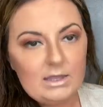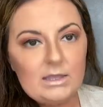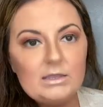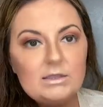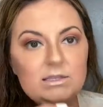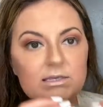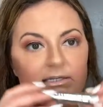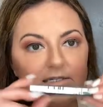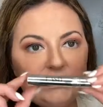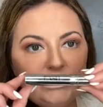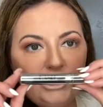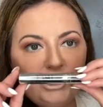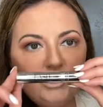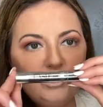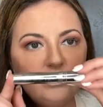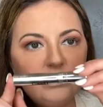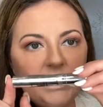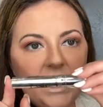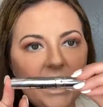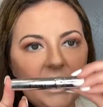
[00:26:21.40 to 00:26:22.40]
this new
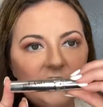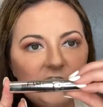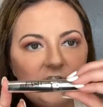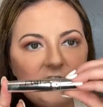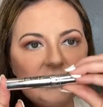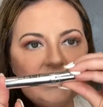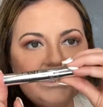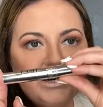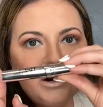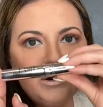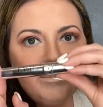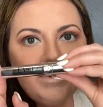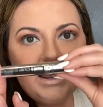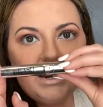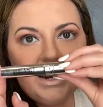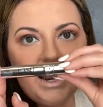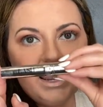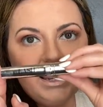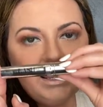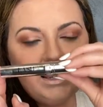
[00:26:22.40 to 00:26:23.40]
lash serum at
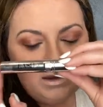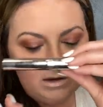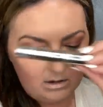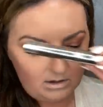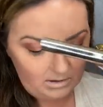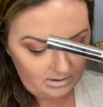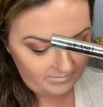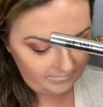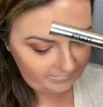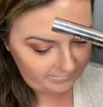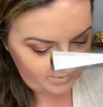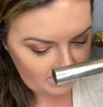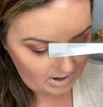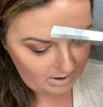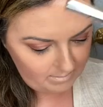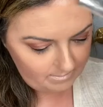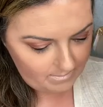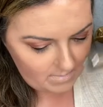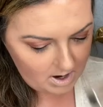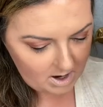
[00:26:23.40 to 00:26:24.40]
night
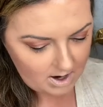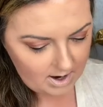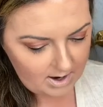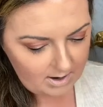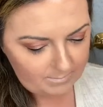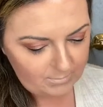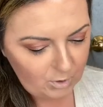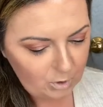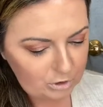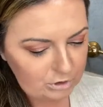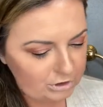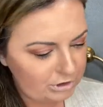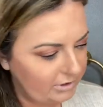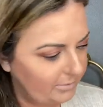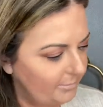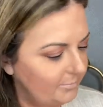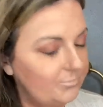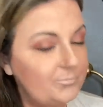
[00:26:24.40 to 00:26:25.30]
from Nordstrom.